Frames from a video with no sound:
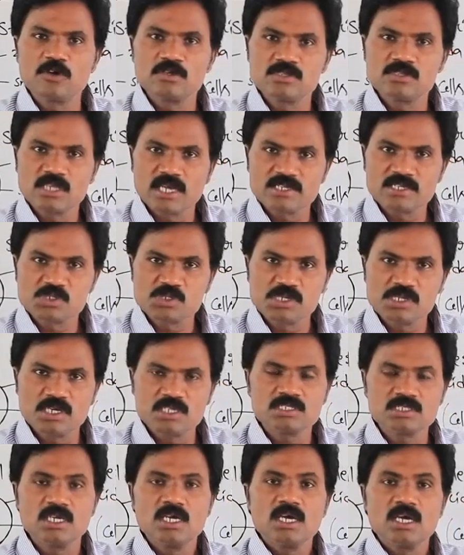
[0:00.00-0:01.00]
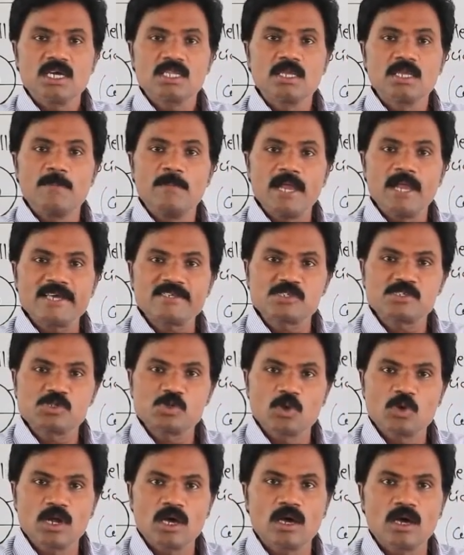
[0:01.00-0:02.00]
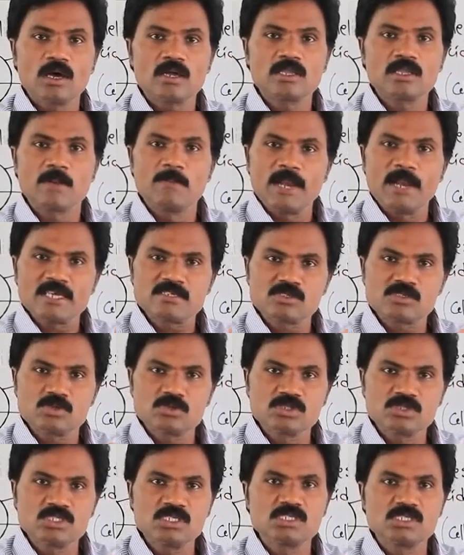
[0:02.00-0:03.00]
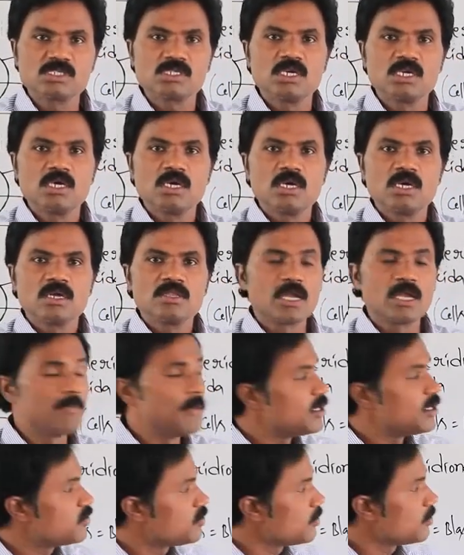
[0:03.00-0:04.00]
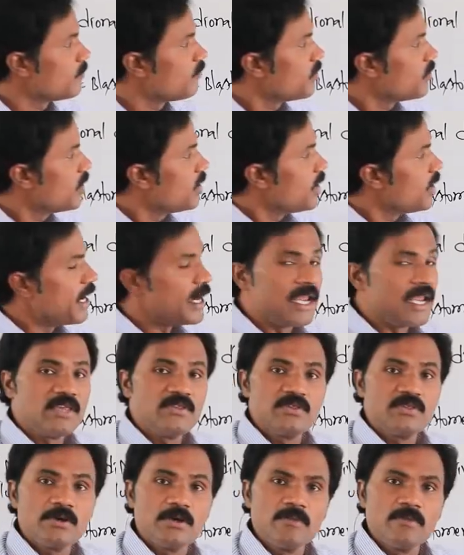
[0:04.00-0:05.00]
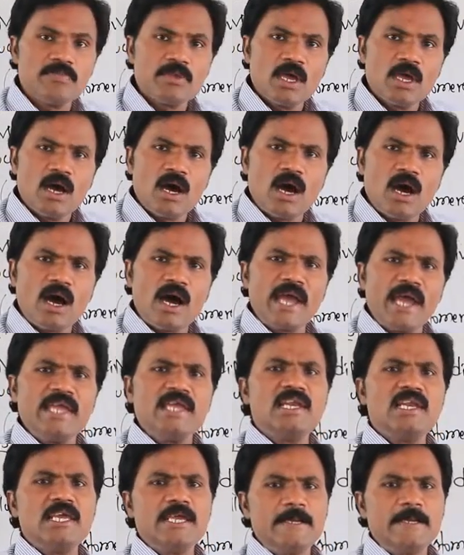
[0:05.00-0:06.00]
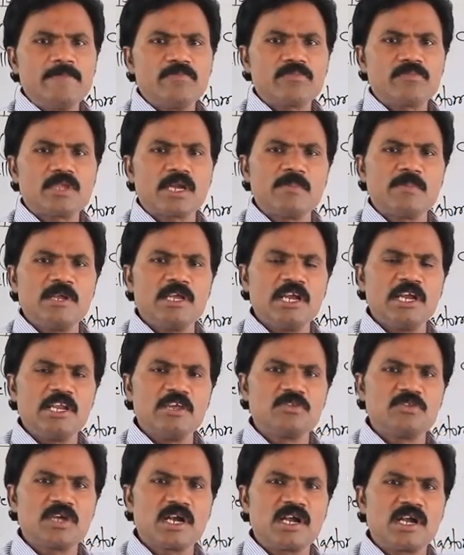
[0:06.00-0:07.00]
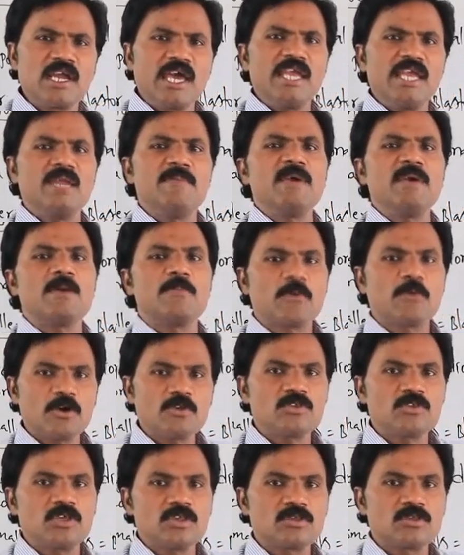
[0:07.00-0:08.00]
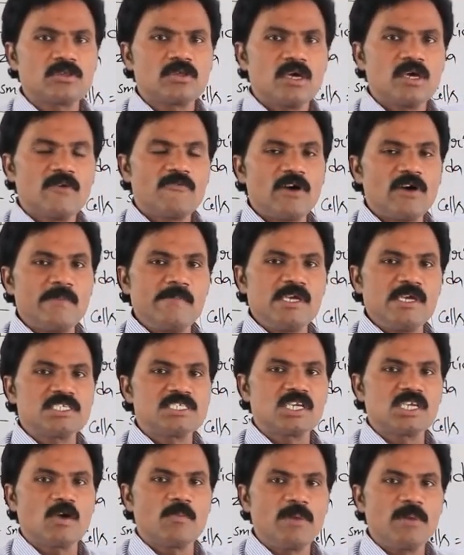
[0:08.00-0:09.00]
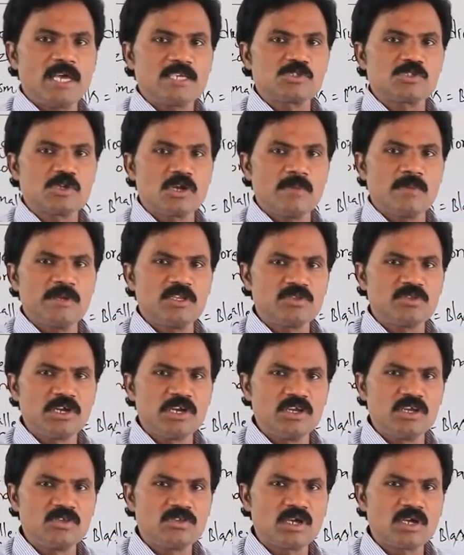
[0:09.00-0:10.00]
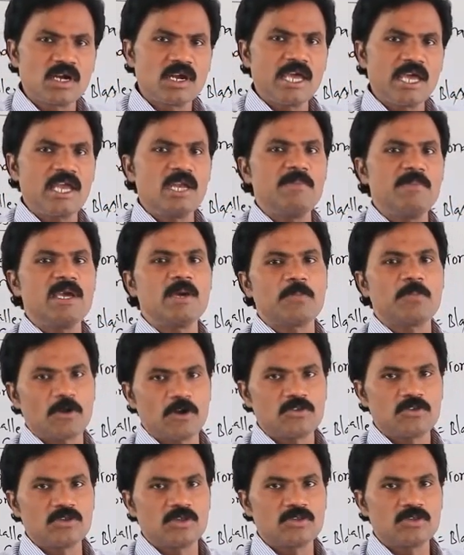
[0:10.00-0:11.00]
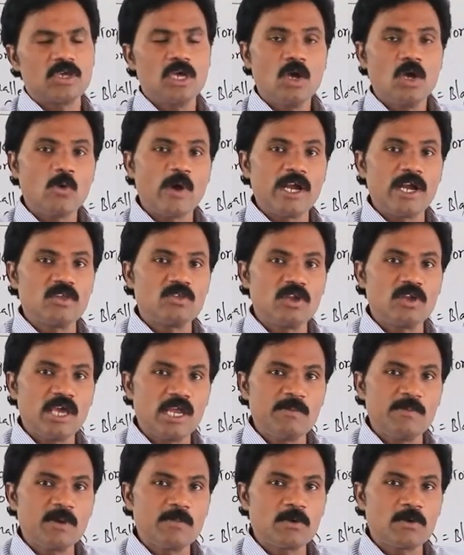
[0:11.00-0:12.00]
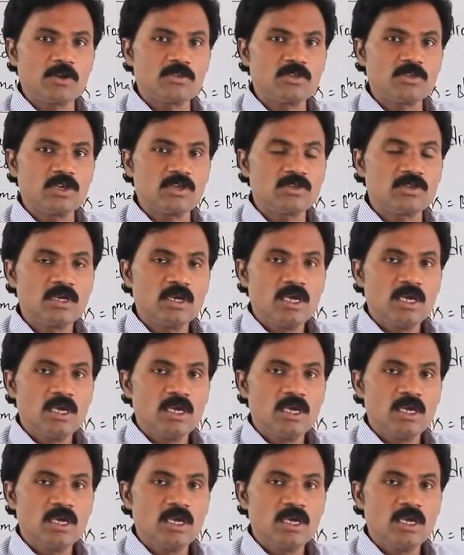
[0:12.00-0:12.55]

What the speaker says: cell stage, the blastula, the blastocyst, that means it is highly, that means it is a dynamic process. Formation of blastula means it is a dynamic process. Why it is a dynamic process?